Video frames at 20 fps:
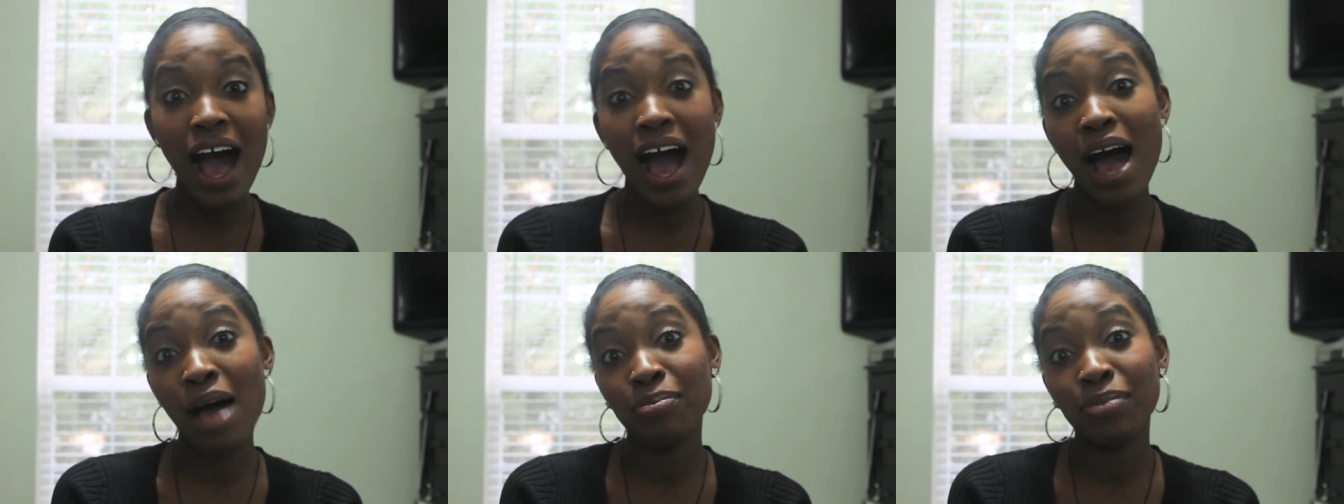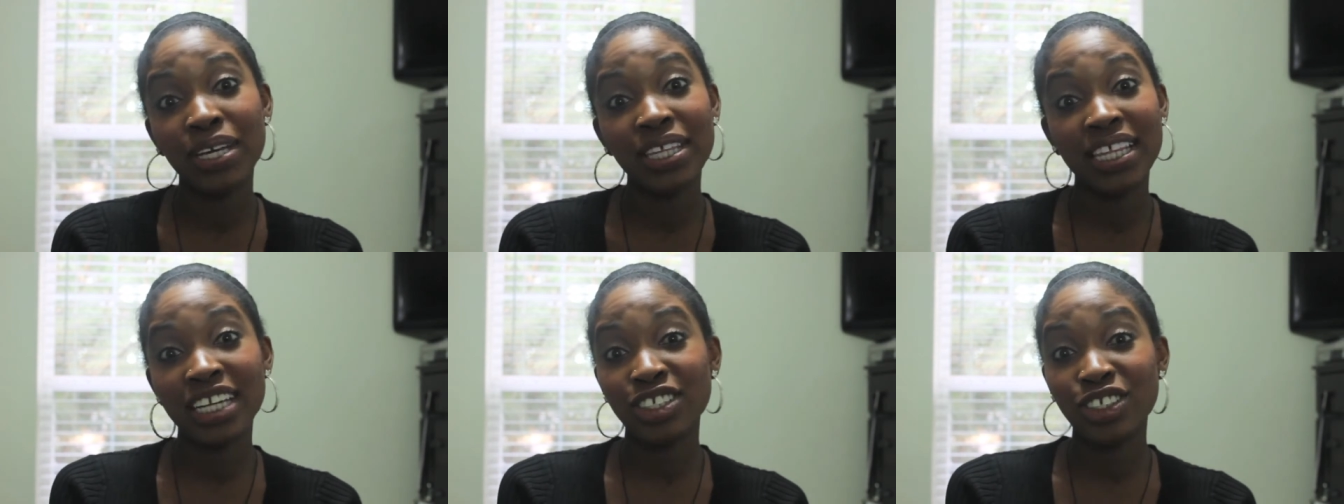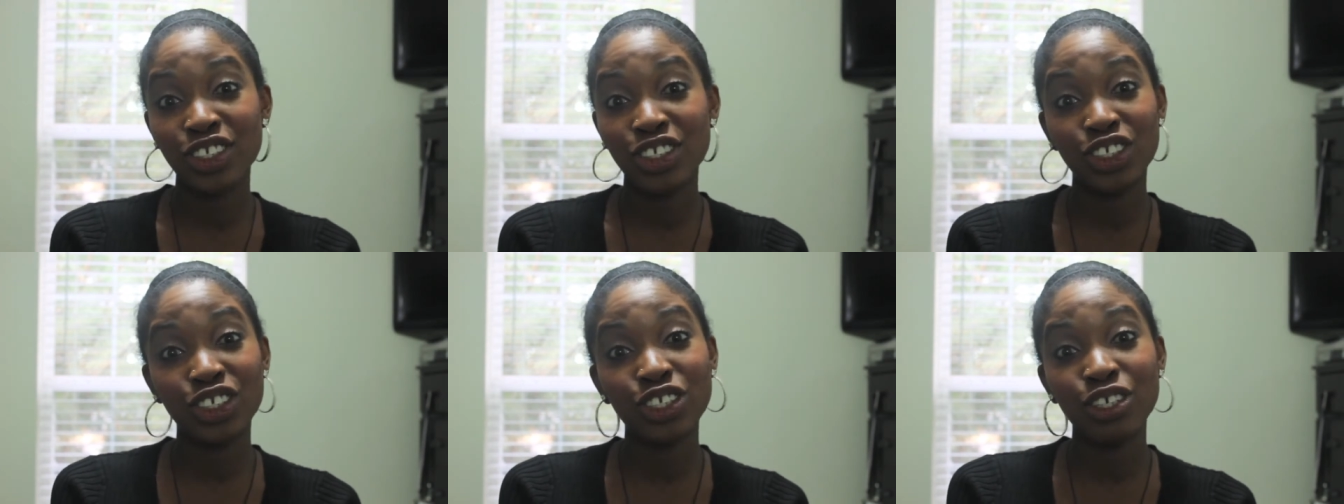I mean,
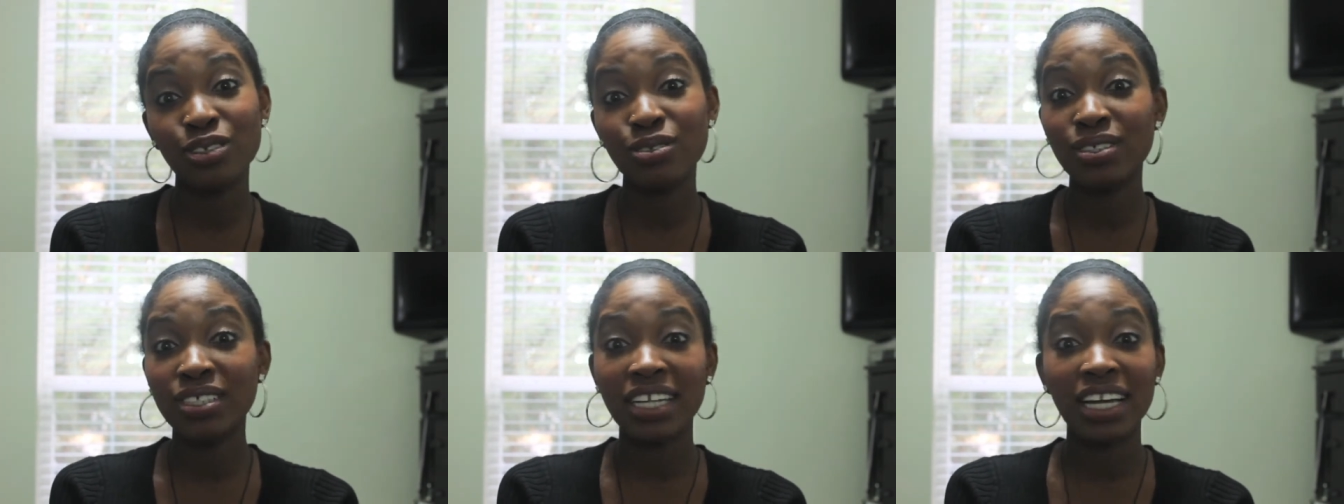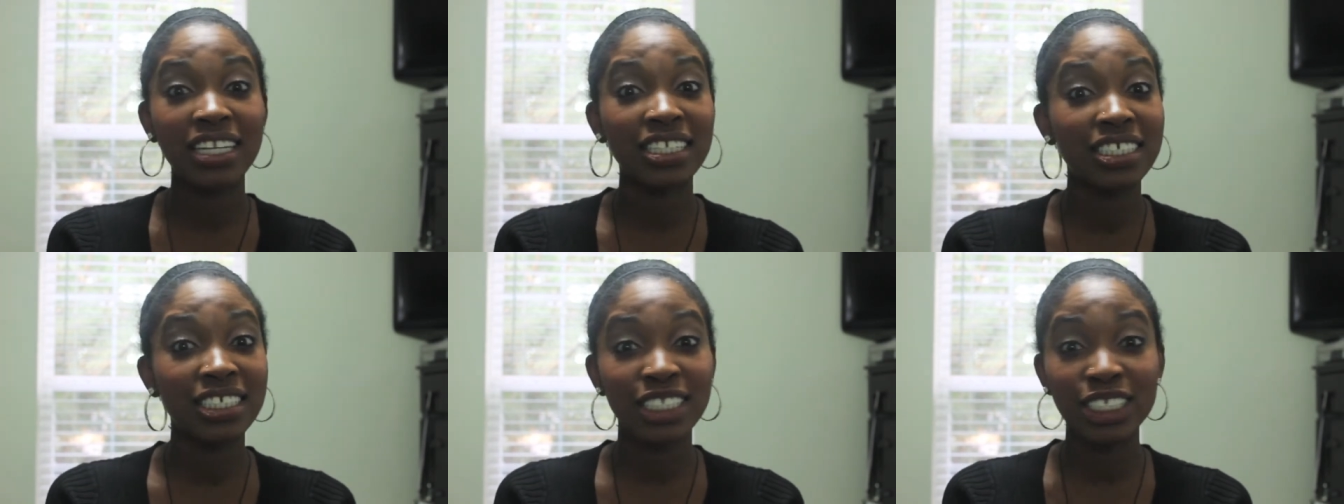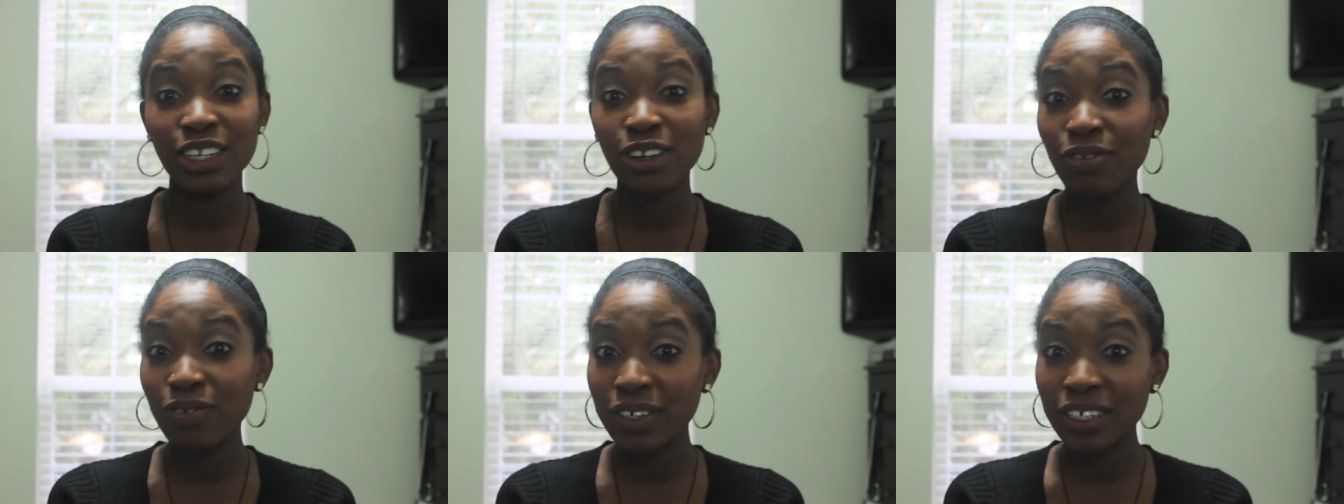that just shows that
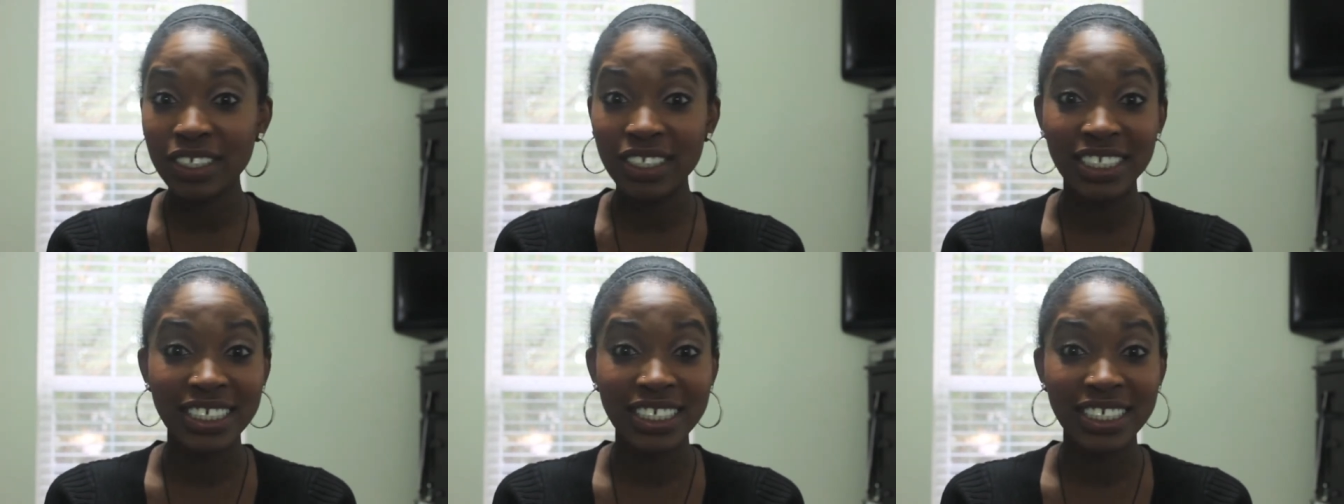silver,